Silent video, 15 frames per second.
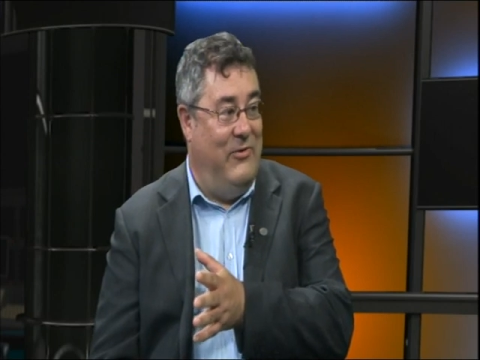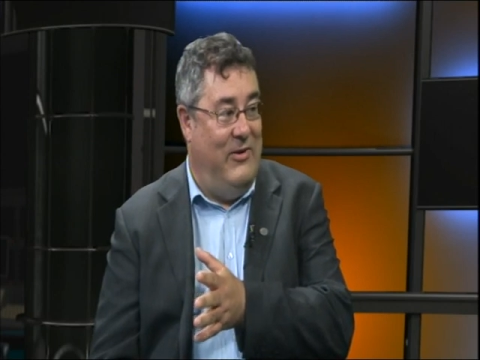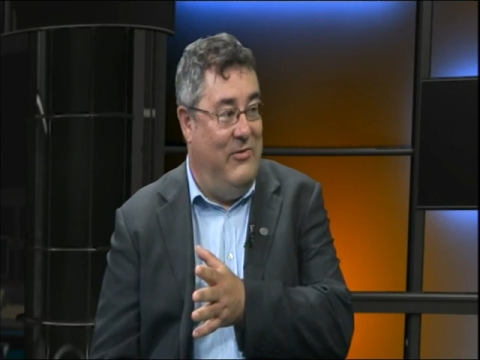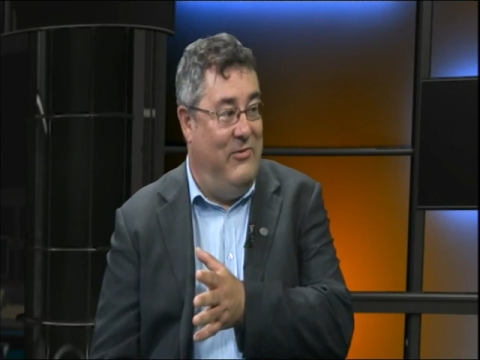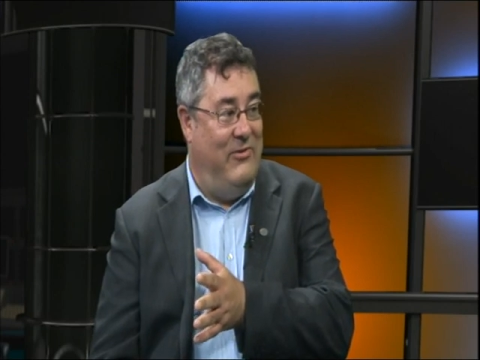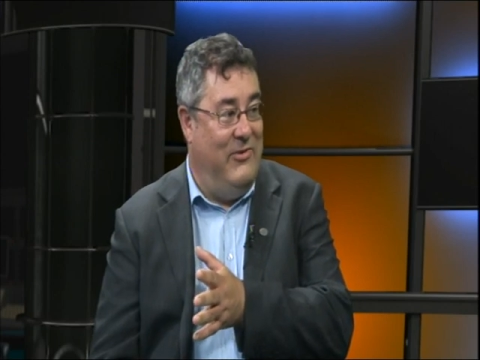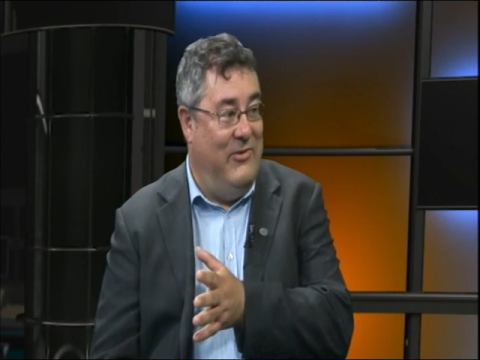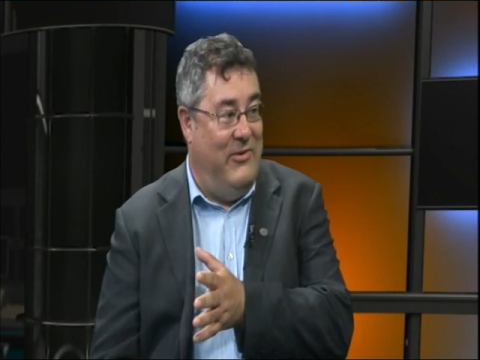in
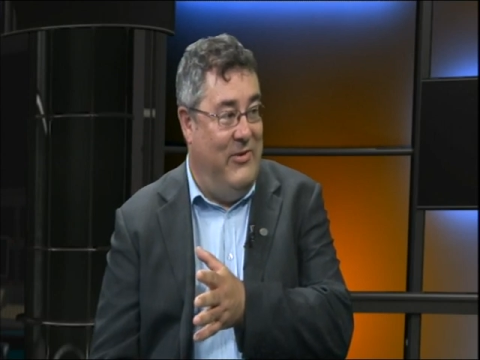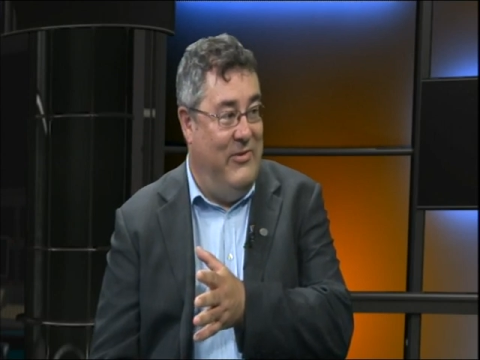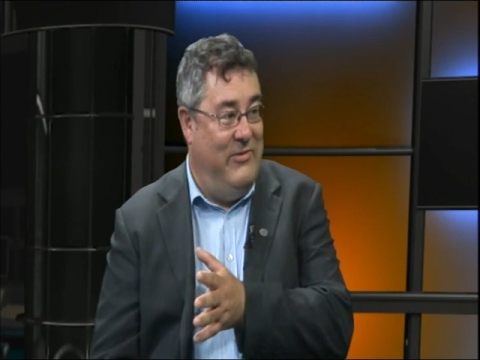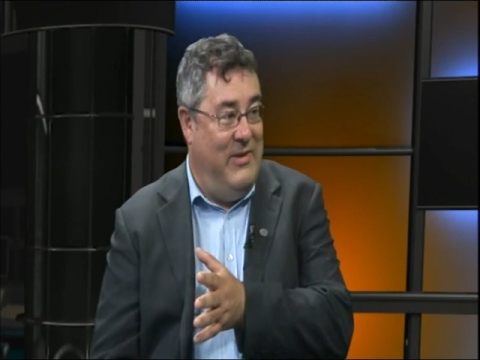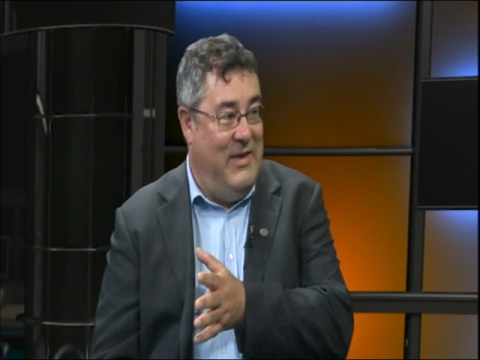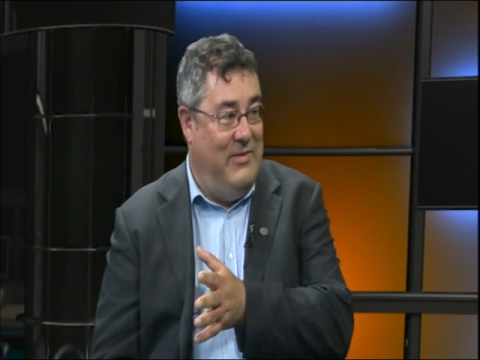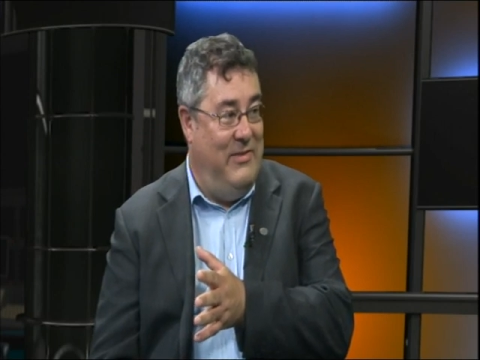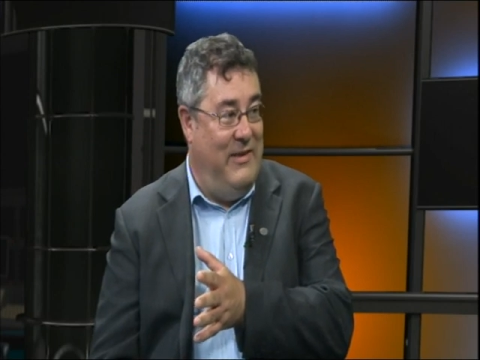stores,
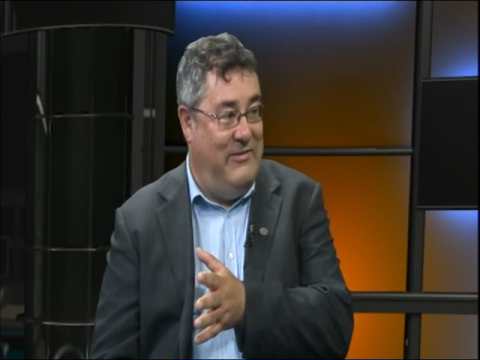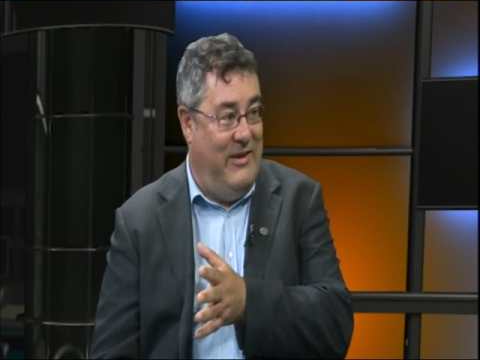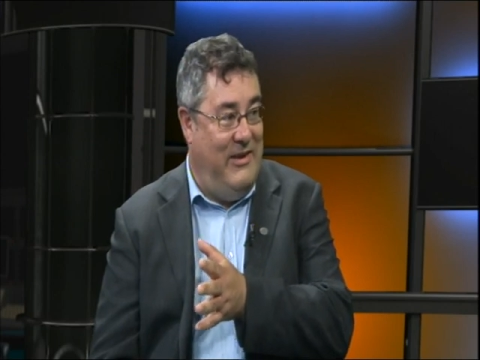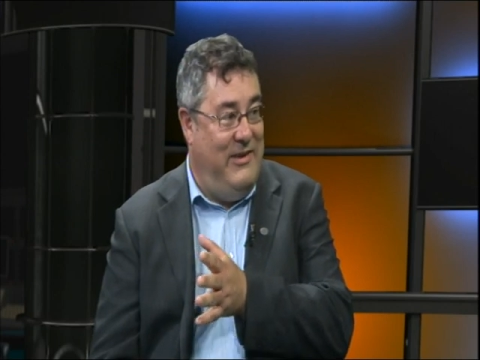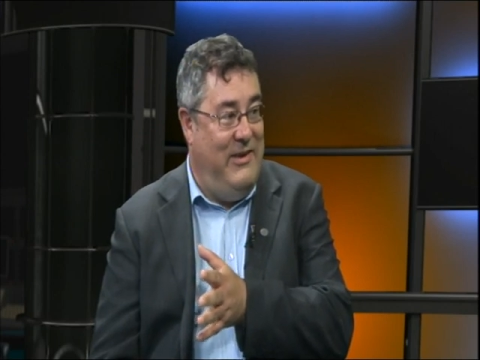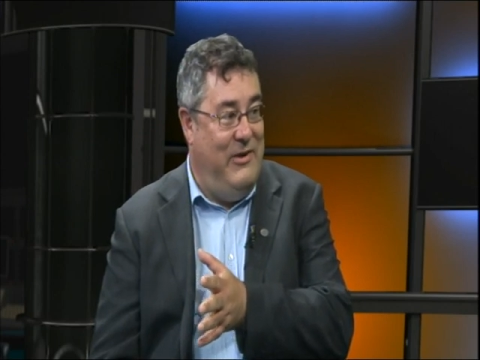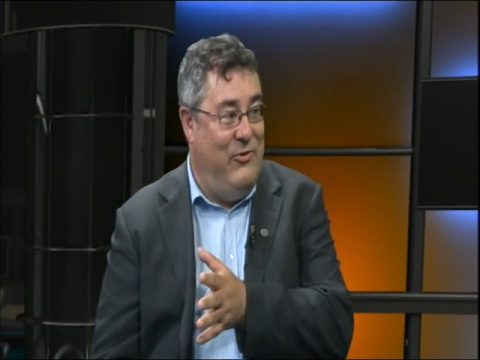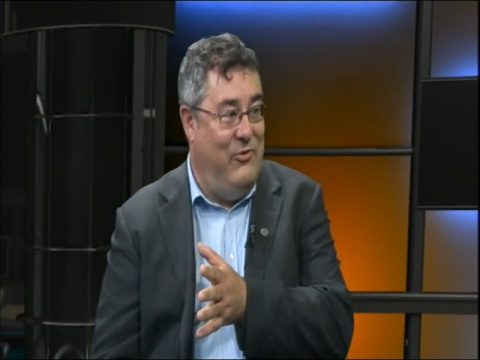there's a
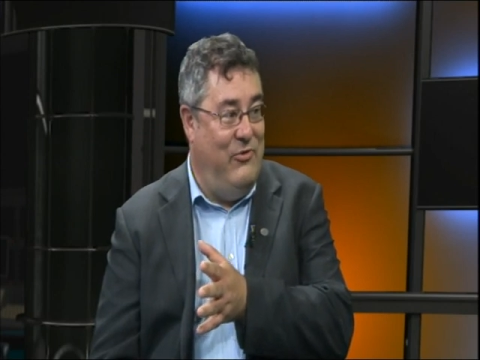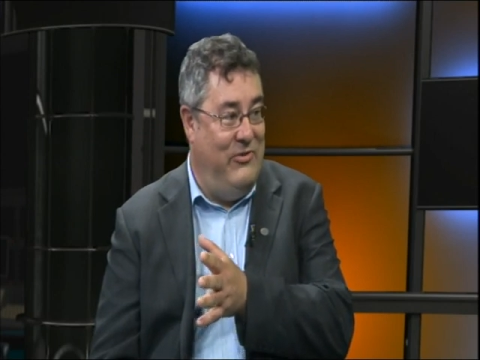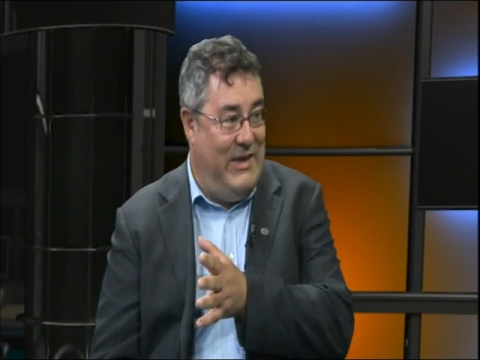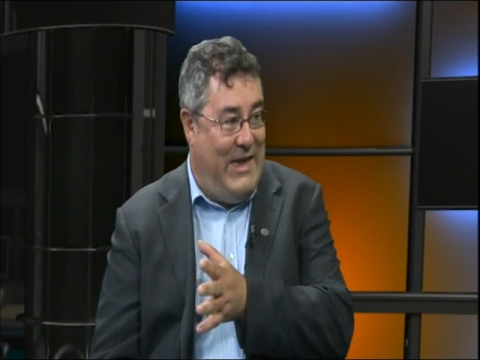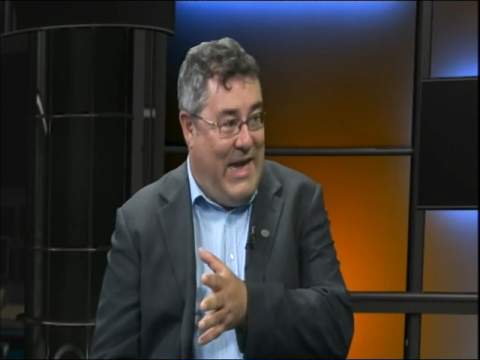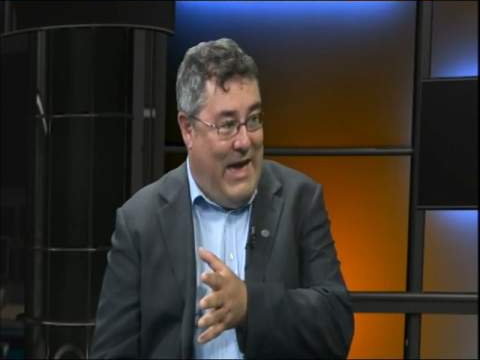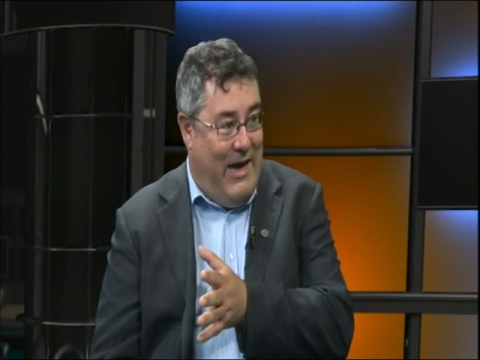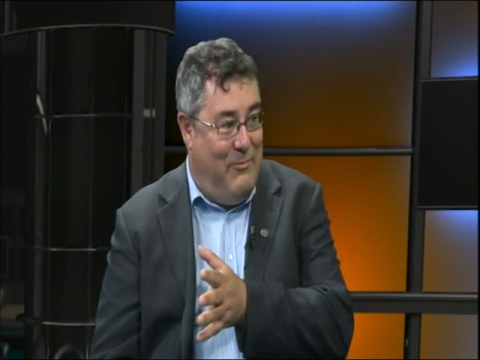huge
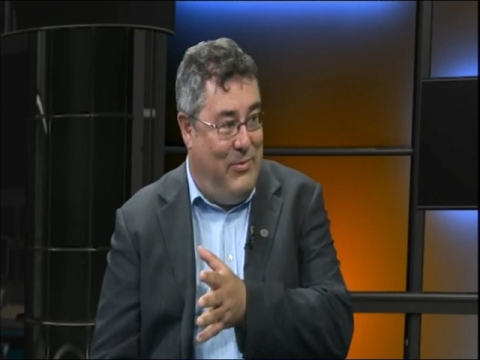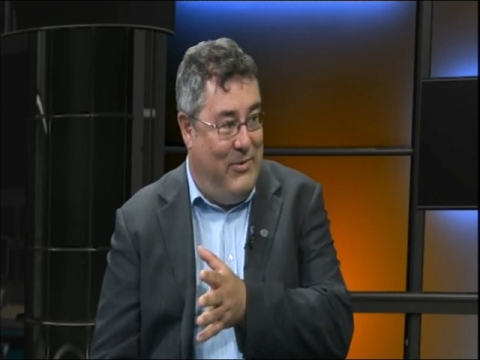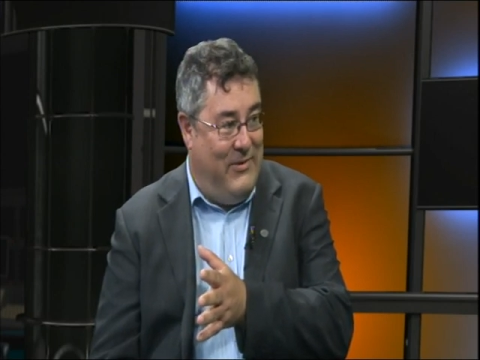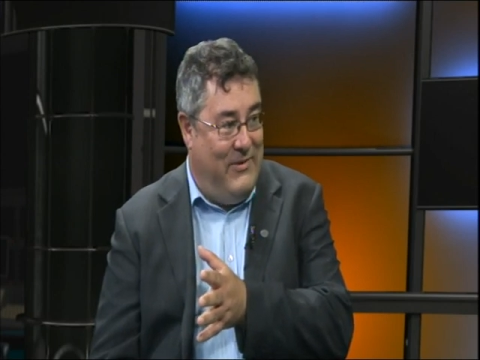gap.